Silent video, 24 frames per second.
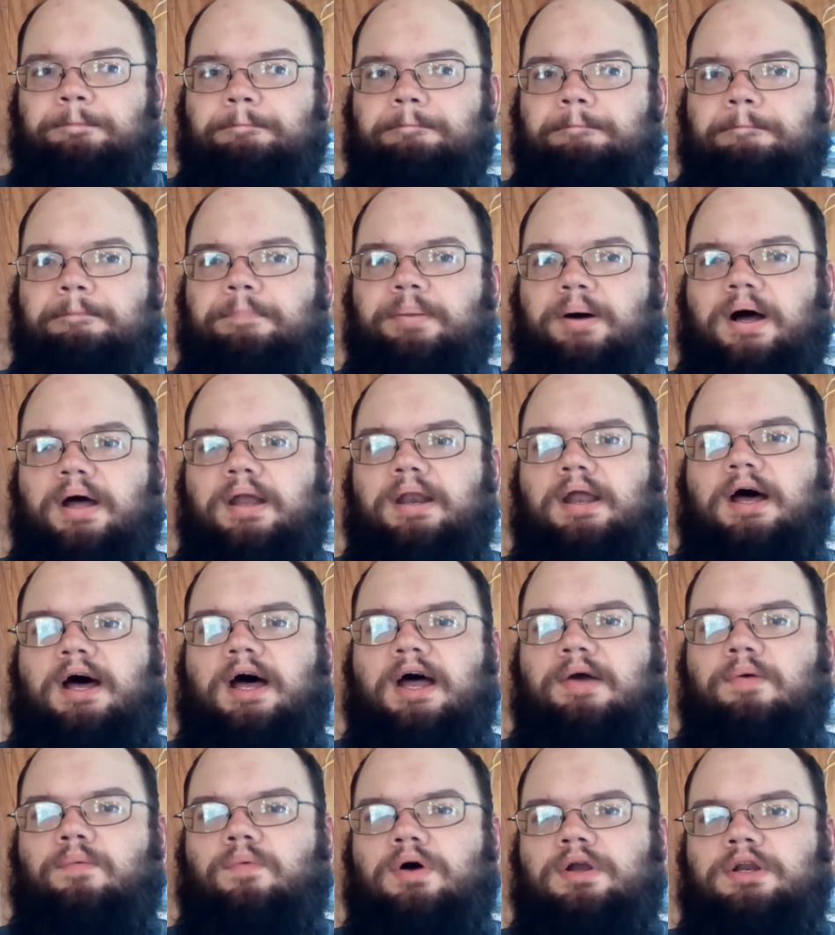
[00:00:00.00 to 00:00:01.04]
but
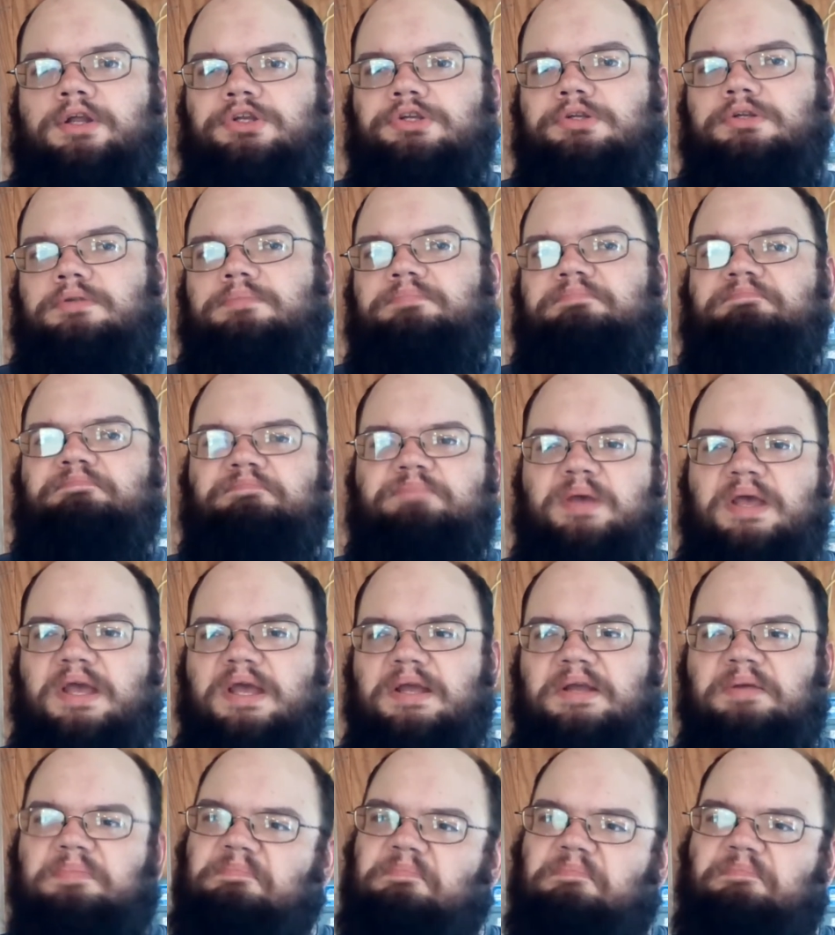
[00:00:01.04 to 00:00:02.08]
I wanted
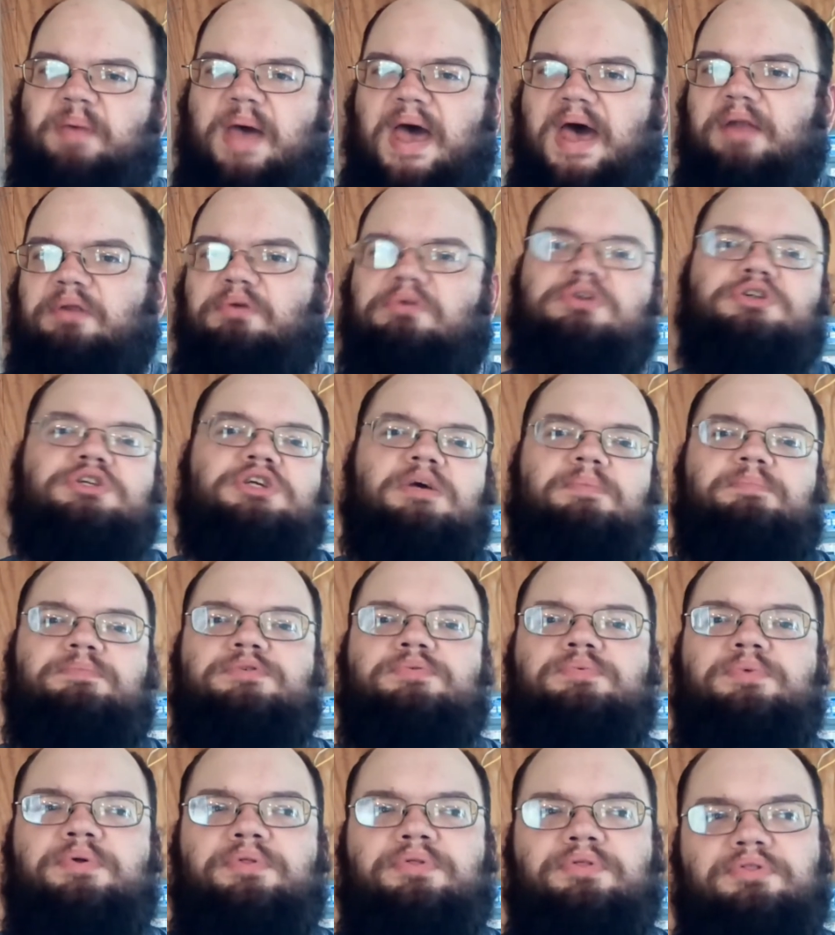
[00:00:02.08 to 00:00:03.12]
big battleships
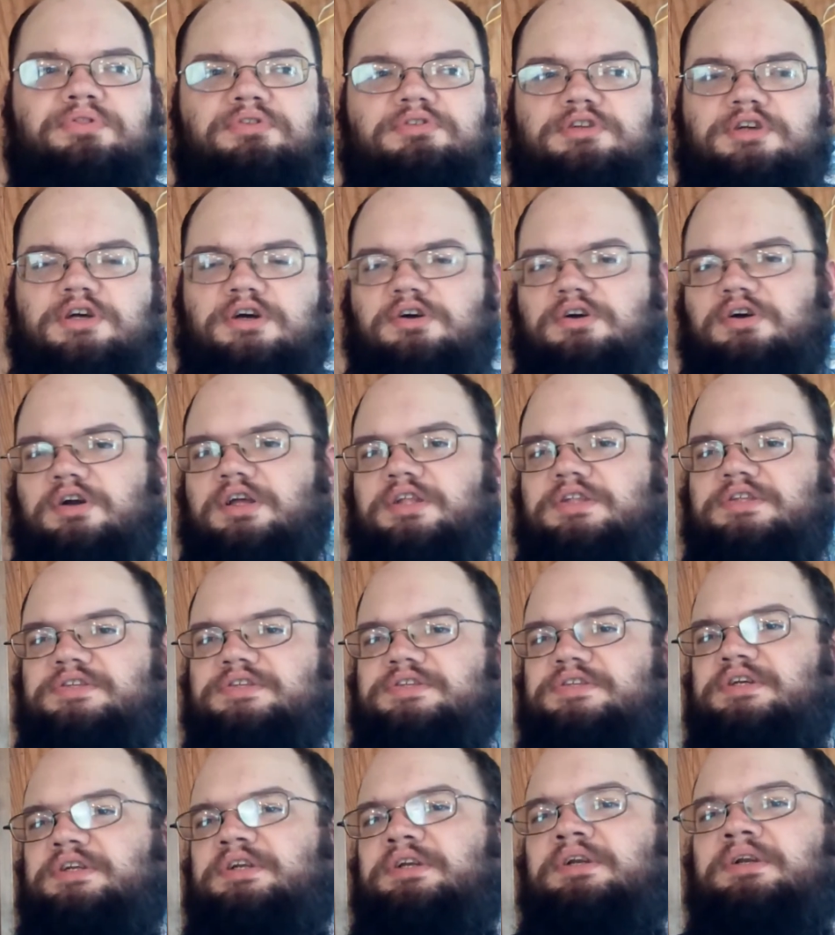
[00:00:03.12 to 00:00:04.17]
with turrets
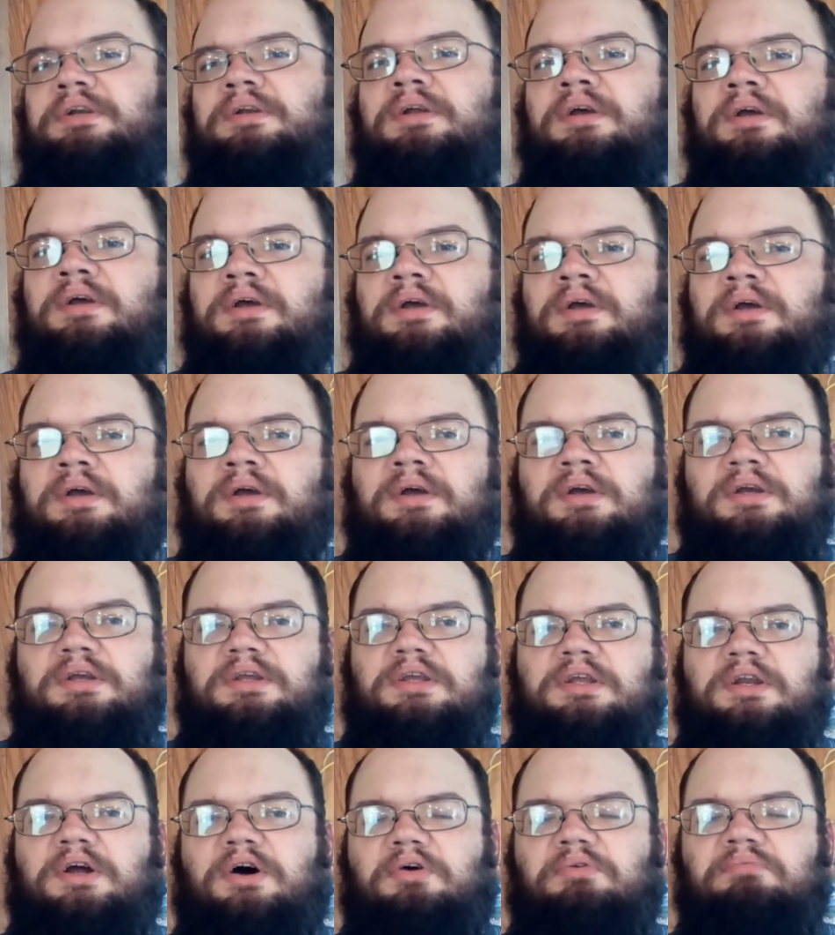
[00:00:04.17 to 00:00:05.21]
and,
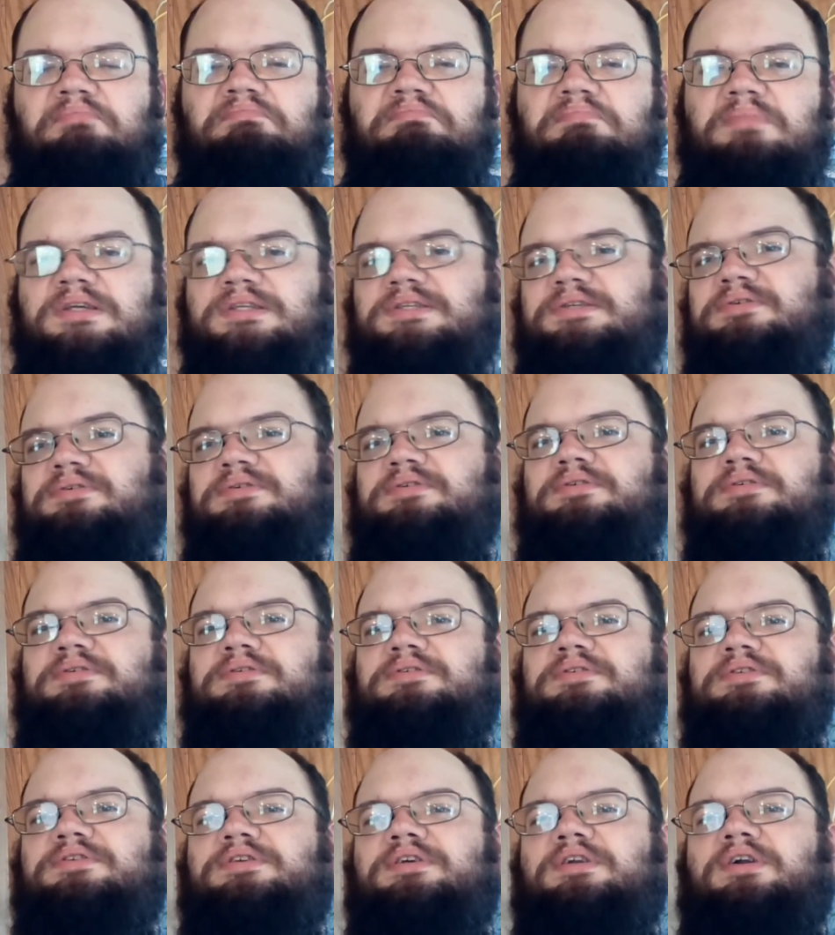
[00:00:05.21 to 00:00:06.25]
you know,
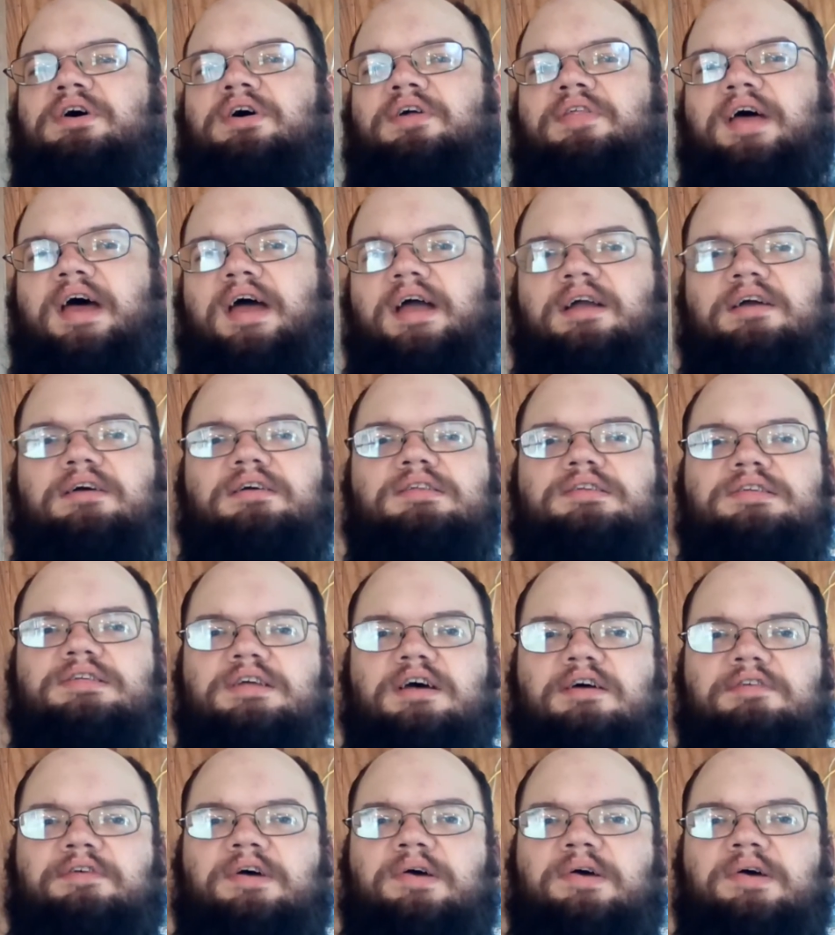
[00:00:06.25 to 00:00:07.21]
missiles and all that good stuff.